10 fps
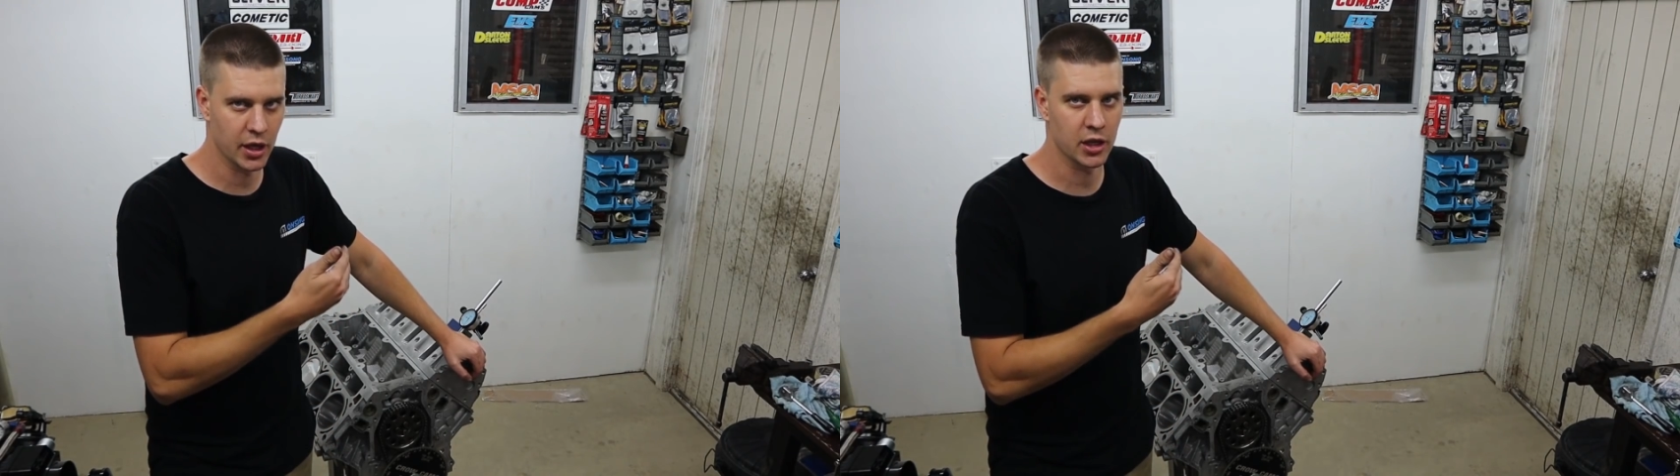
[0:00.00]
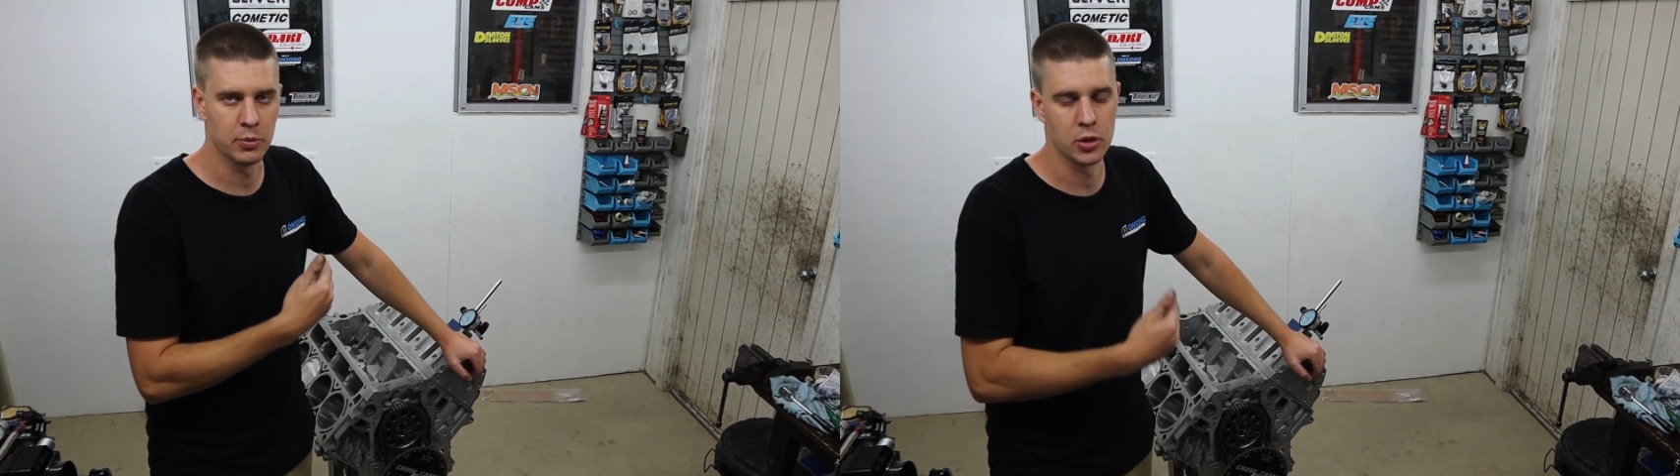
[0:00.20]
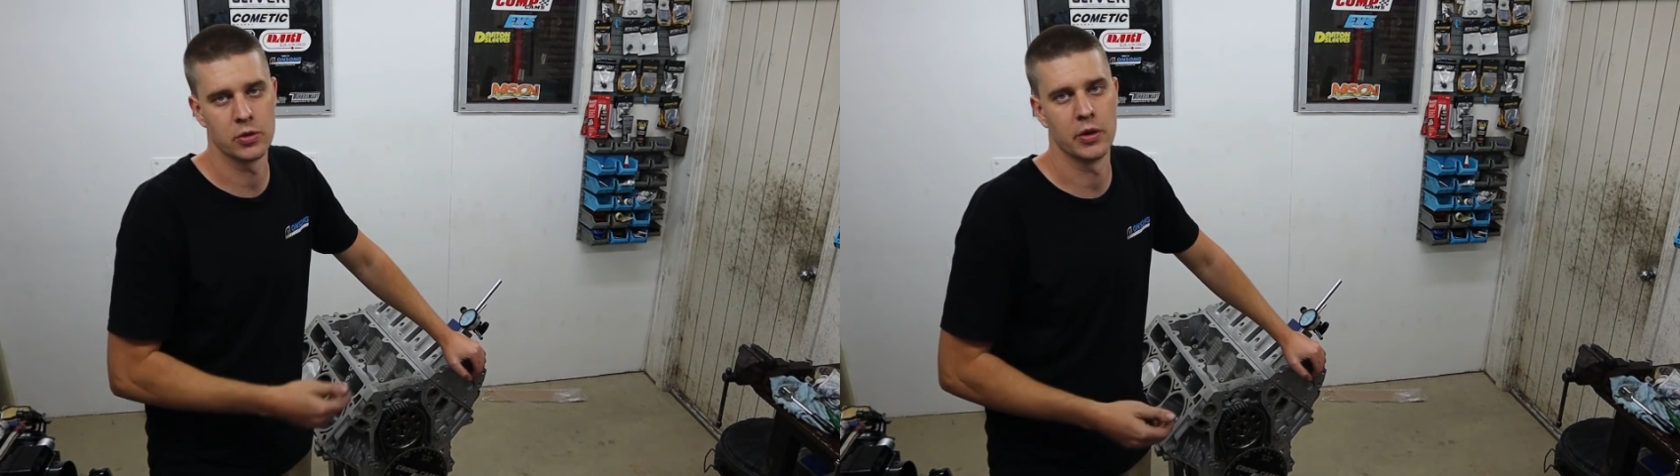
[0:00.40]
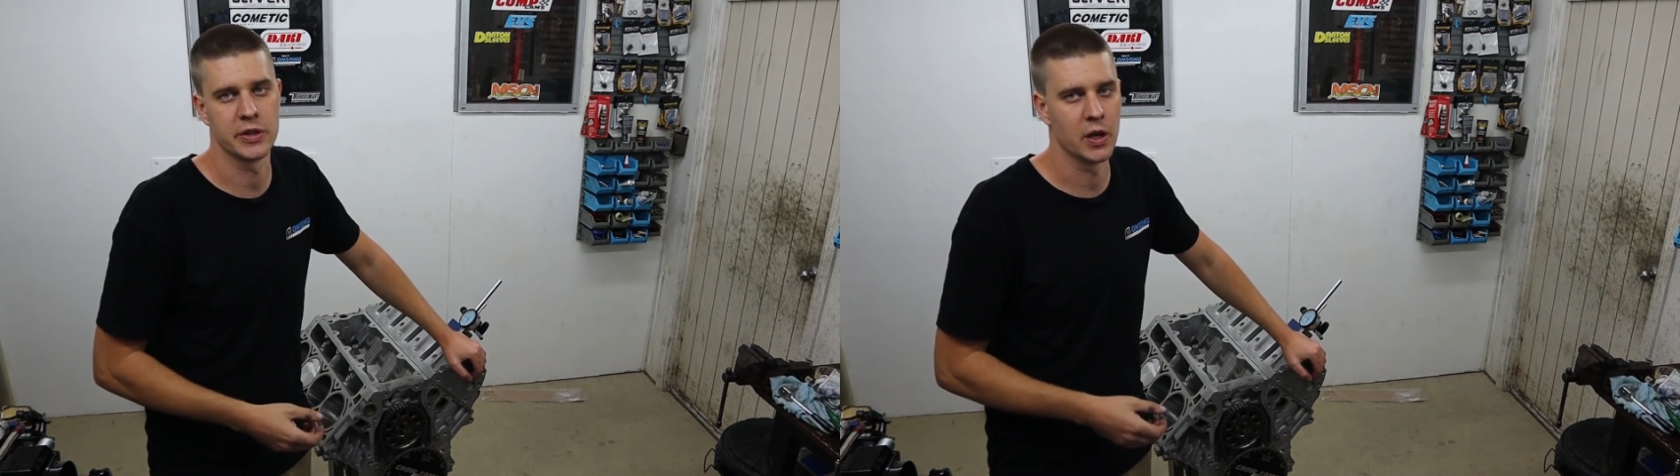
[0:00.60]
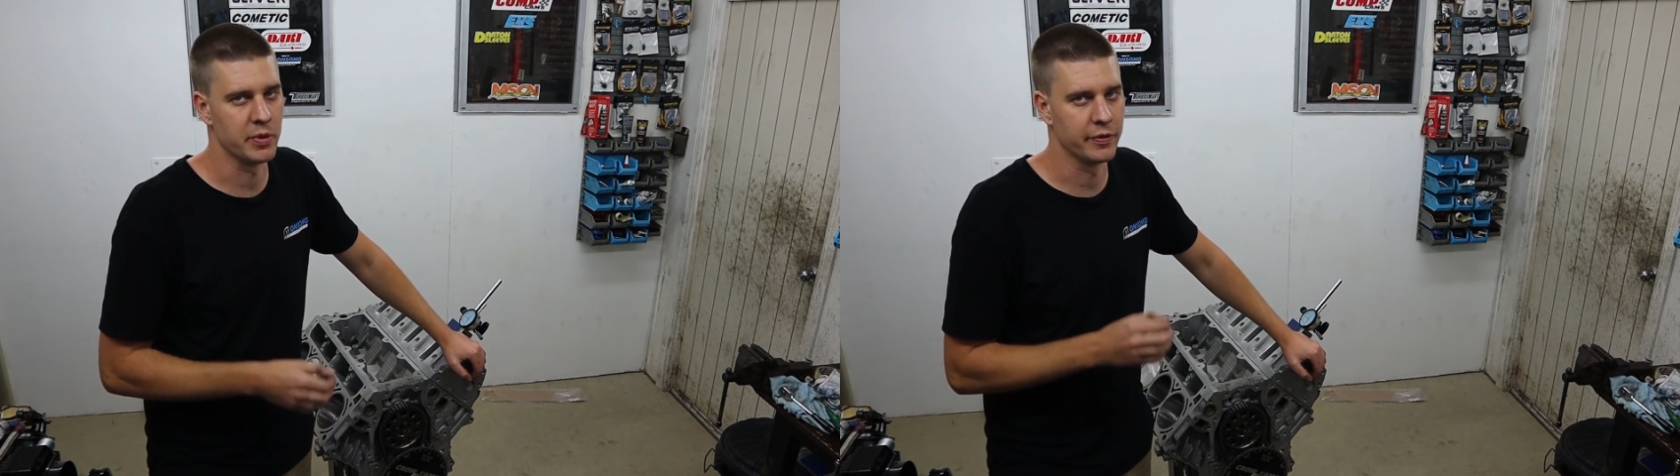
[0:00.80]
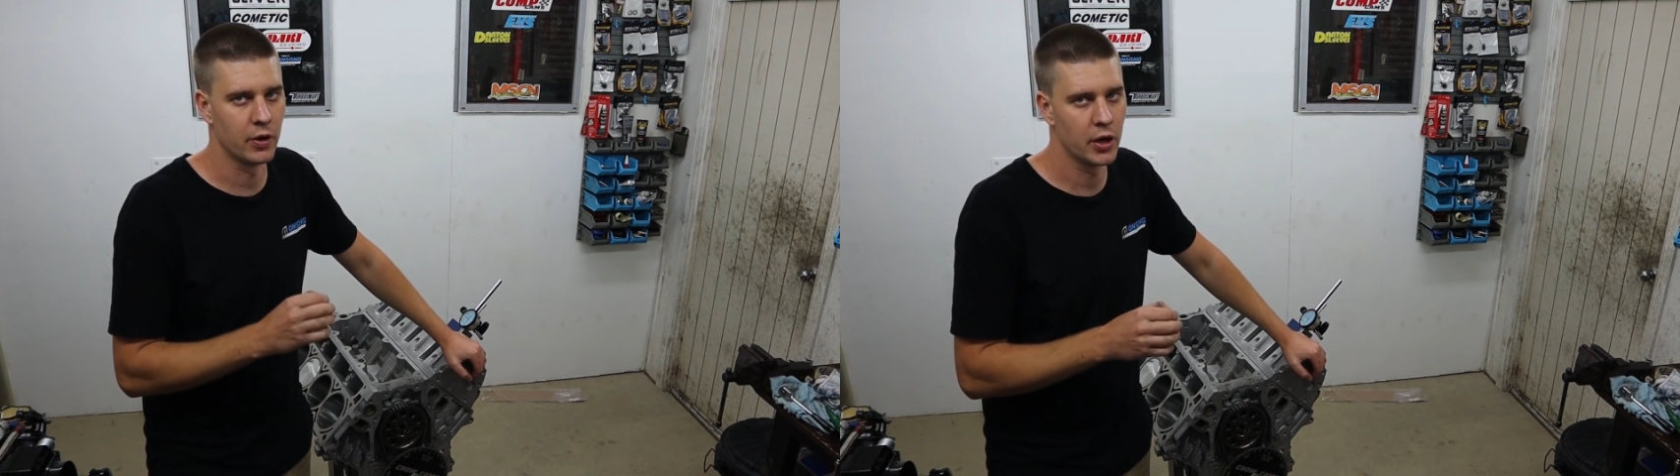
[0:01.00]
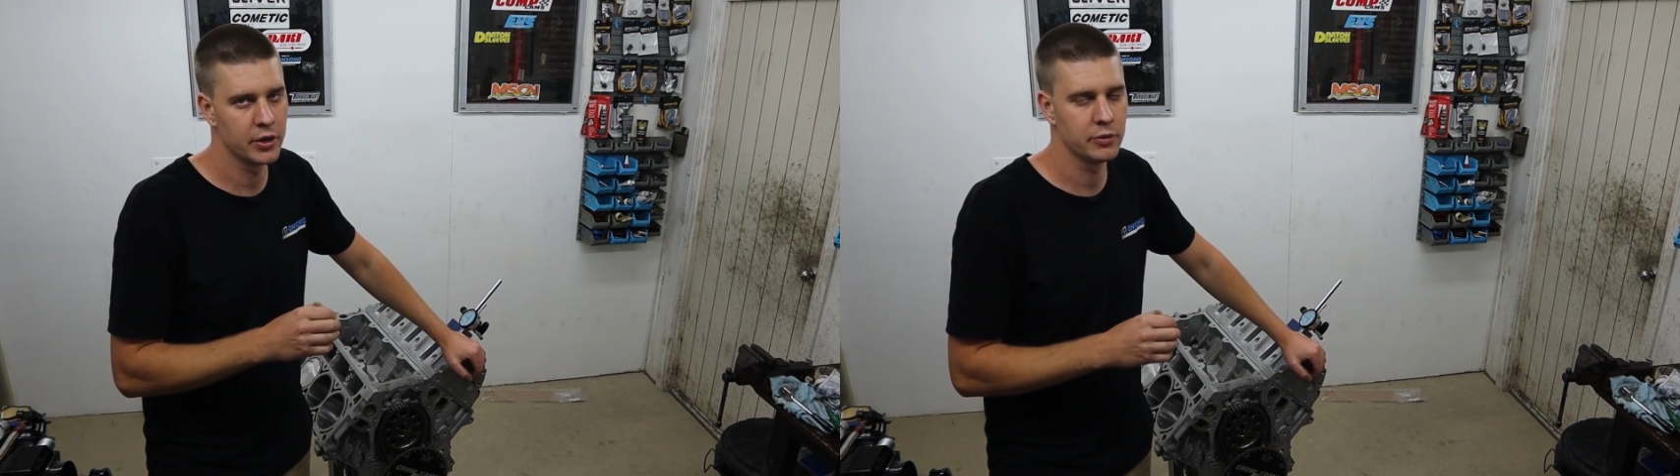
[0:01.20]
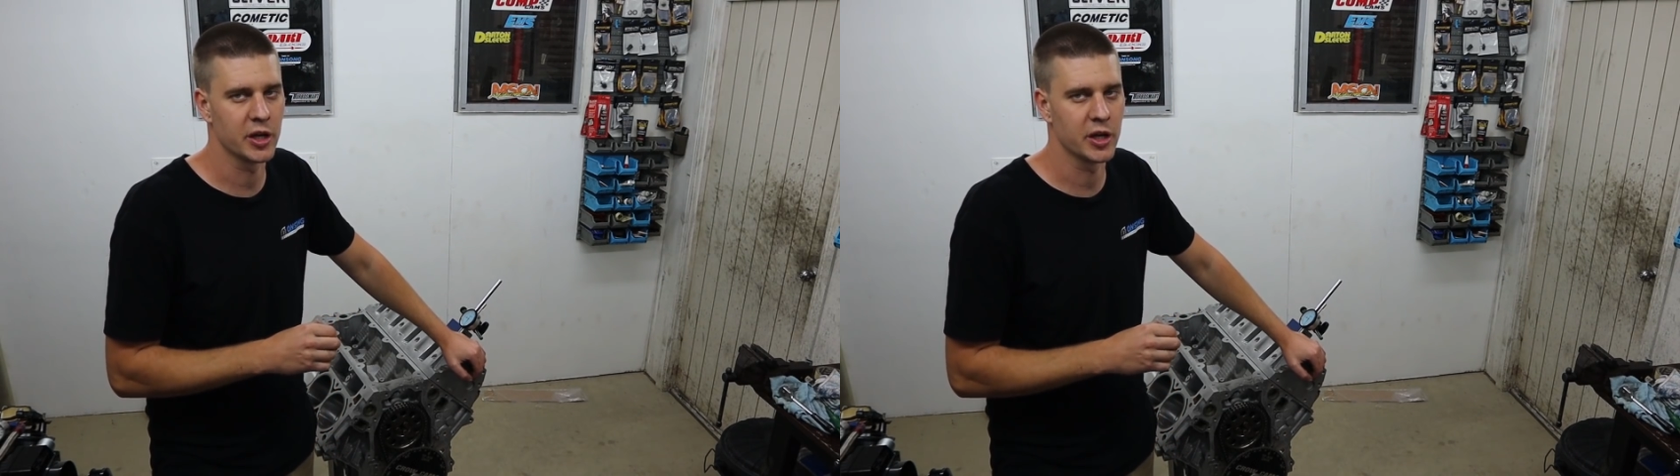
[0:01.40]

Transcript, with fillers: length push rod is going to be fine.